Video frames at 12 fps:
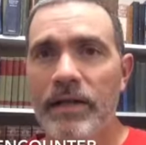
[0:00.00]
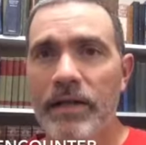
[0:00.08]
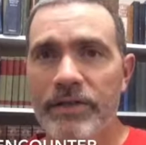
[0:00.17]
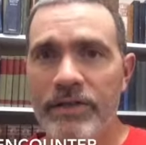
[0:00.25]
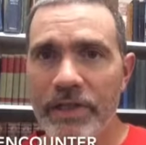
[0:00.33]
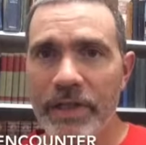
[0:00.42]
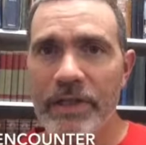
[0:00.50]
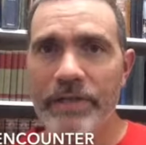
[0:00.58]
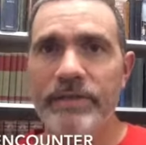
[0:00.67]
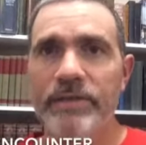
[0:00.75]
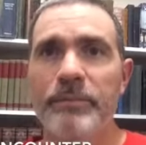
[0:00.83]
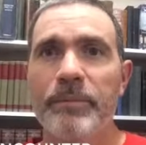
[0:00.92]
a
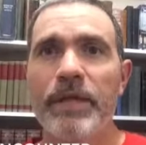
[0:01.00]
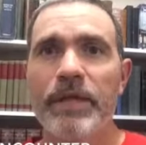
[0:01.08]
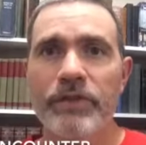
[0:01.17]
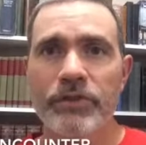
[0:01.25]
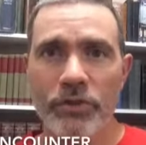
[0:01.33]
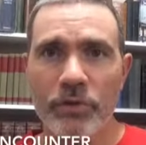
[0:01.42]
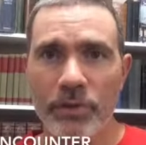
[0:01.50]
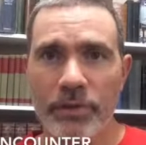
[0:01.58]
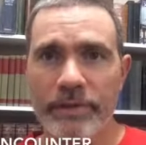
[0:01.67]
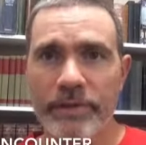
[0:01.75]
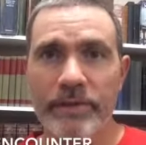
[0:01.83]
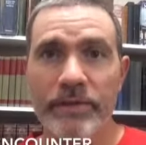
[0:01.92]
chance to make a
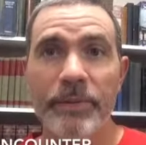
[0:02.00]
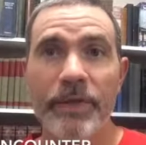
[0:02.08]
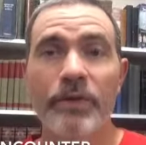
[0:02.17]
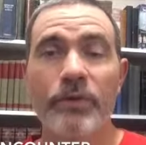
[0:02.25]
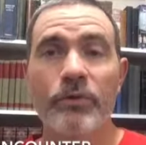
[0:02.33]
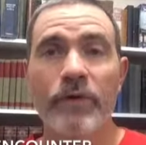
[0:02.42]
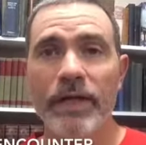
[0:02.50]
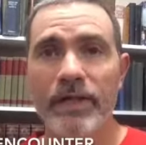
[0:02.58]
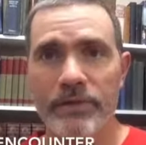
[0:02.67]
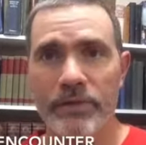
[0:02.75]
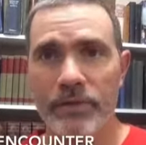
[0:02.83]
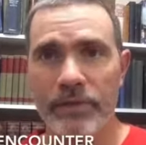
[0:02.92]
choice and to make the
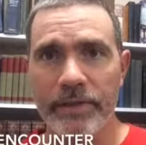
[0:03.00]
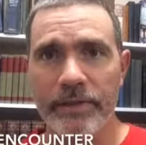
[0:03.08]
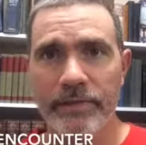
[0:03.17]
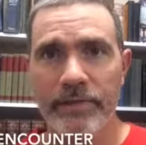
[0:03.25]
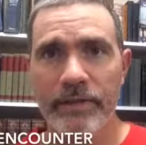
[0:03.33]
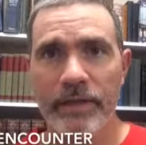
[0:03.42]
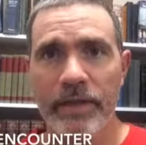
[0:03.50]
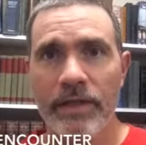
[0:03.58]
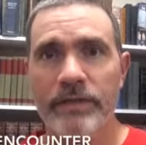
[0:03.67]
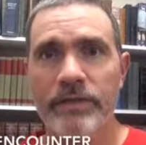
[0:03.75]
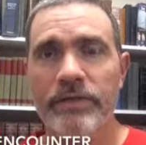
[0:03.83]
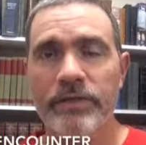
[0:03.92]
right choice
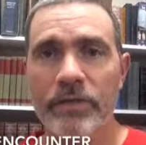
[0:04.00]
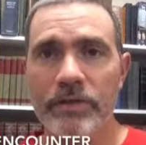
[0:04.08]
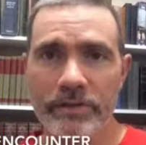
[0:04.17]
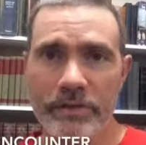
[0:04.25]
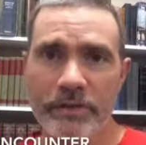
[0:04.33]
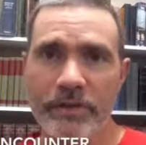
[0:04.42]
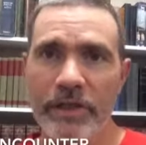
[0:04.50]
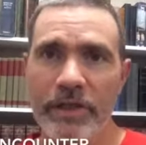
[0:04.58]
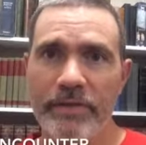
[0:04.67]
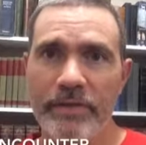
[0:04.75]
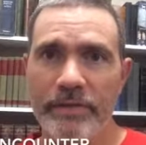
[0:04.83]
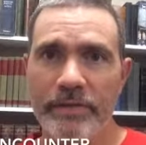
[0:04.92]
to turn to
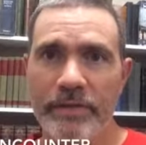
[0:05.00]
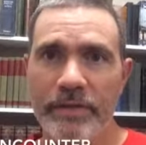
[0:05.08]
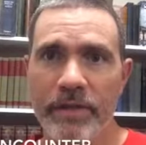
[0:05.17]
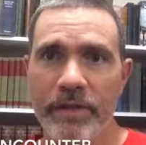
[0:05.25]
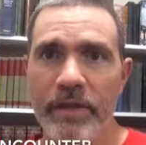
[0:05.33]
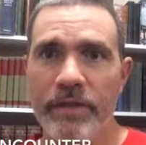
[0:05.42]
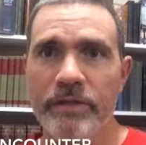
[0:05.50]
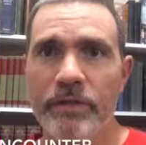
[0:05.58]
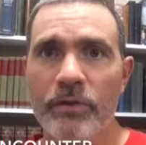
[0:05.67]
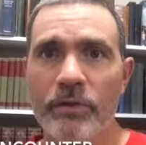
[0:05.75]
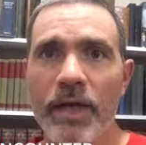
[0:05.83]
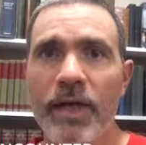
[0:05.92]
Jesus, to
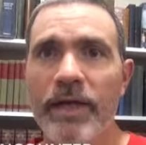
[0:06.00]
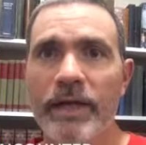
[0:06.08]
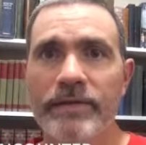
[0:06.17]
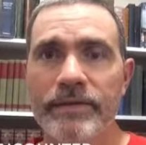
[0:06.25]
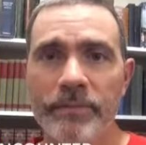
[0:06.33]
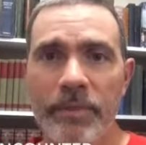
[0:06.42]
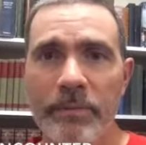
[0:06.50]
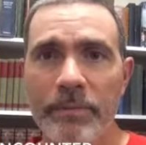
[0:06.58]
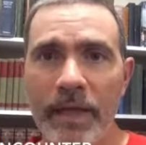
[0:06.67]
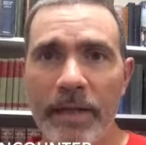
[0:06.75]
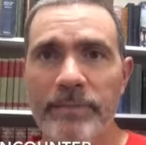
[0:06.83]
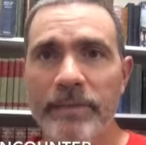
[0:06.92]
arise and be
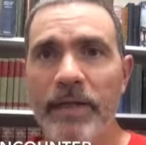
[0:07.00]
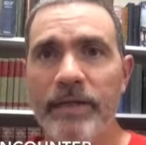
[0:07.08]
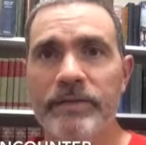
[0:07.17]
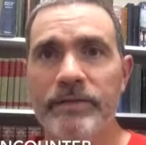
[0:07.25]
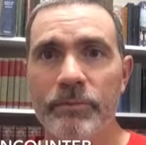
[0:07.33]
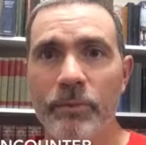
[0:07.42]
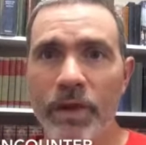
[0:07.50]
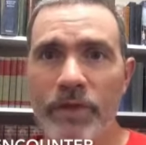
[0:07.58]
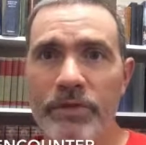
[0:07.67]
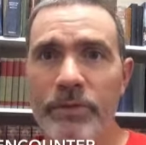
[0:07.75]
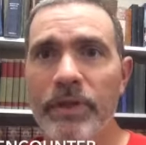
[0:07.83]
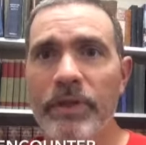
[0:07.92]
baptized and
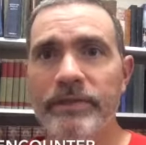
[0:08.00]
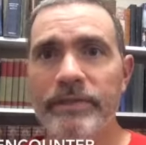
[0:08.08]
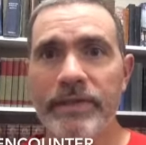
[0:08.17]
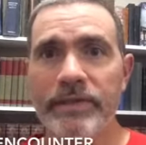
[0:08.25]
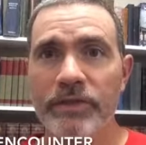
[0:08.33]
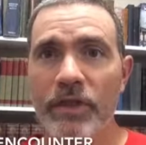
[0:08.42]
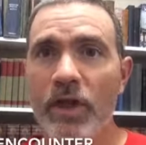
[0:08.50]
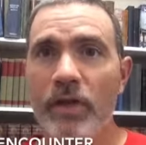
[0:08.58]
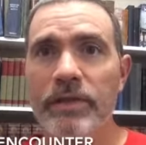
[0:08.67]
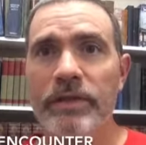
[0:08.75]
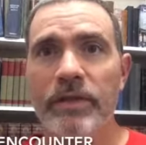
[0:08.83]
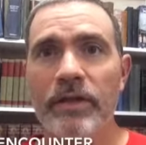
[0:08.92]
wash away our sins,
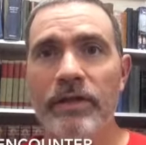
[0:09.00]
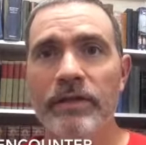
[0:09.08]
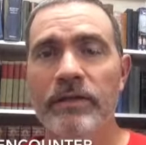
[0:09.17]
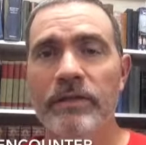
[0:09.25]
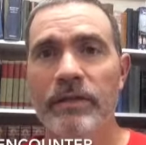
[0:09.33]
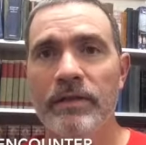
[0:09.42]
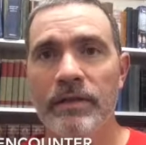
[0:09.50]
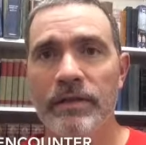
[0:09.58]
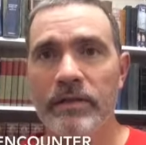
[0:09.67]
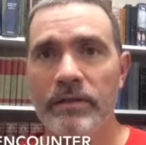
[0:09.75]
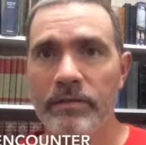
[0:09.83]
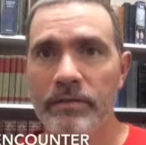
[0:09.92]
calling on
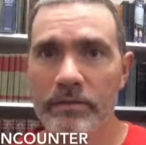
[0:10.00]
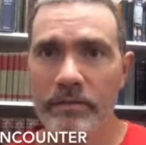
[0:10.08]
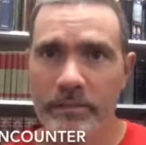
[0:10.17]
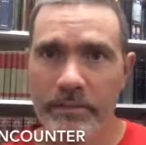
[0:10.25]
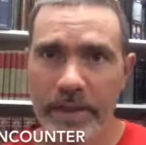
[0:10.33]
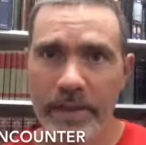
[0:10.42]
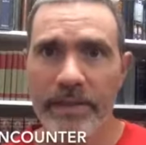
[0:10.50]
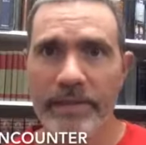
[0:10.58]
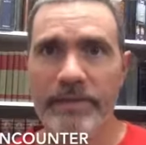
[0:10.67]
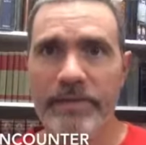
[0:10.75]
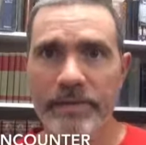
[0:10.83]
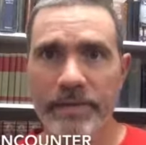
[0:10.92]

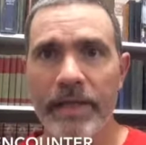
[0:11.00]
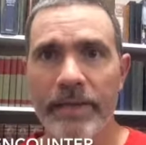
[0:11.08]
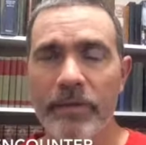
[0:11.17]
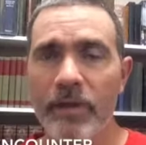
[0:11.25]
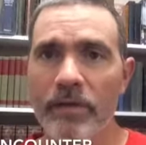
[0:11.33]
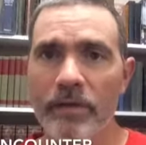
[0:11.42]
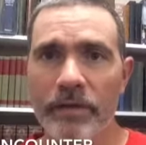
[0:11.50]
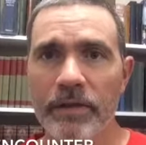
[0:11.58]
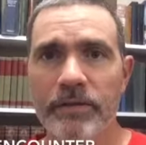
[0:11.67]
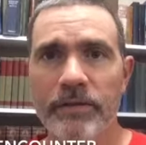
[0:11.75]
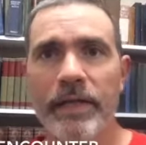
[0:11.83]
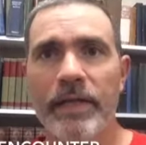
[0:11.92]
his name, calling
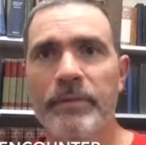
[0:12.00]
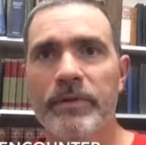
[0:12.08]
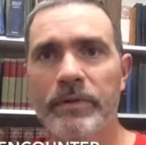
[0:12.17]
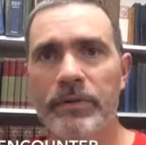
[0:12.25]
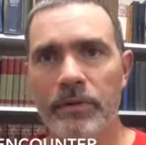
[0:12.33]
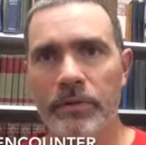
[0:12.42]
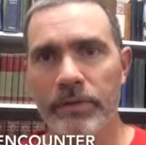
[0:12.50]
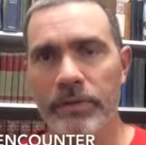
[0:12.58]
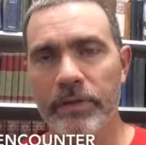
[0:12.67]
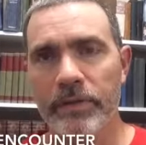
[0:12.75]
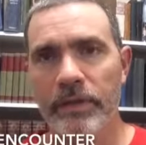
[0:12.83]
on the name of the Lord.